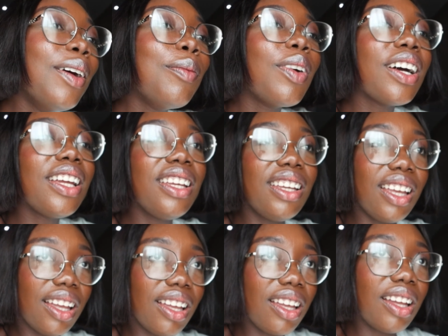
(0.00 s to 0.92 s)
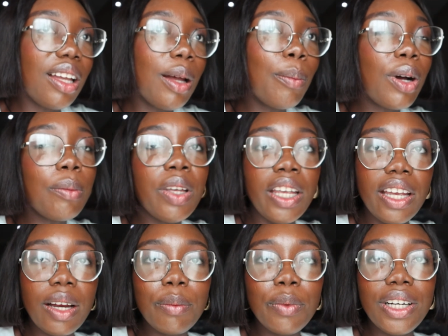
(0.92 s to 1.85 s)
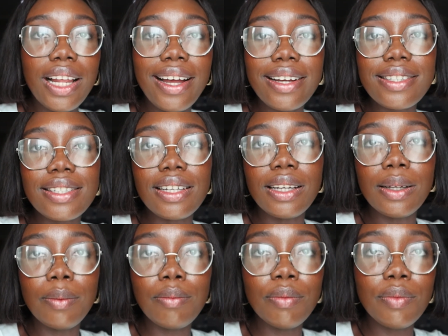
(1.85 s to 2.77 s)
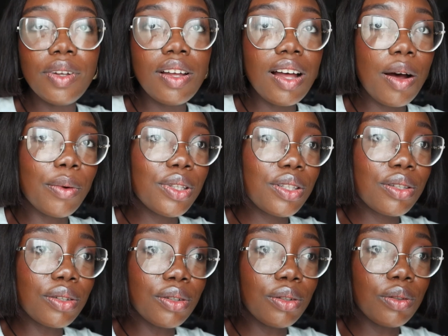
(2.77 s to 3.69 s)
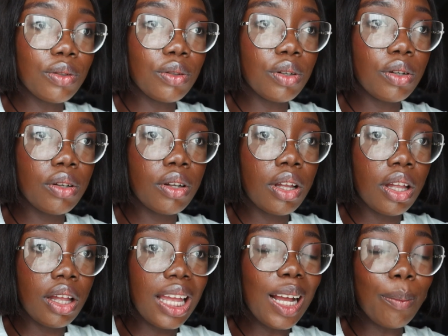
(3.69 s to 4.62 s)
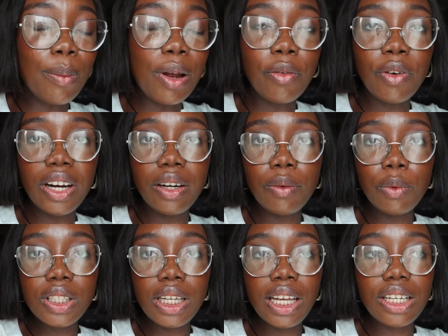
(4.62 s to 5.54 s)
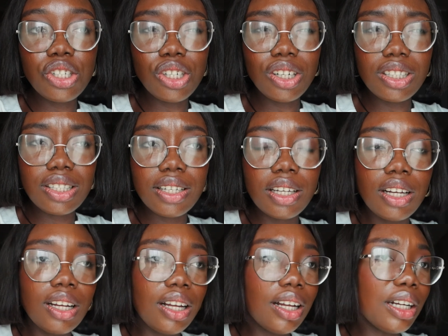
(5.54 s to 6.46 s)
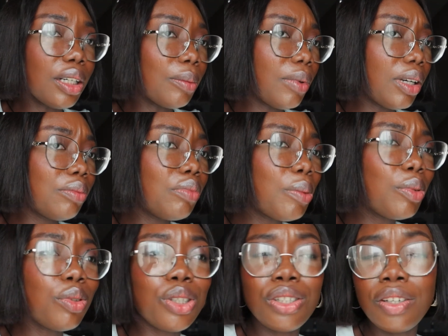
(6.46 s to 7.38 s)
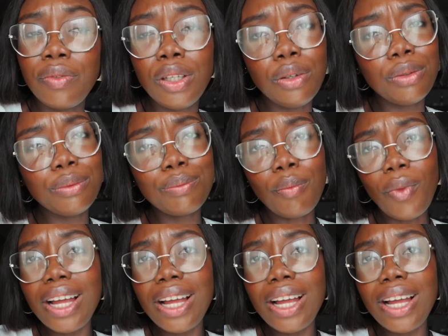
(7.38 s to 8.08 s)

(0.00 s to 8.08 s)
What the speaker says: But yeah, but I'm here, I'm relaxed. I want to help my friend with the headshot, and maybe we'll shoot a video.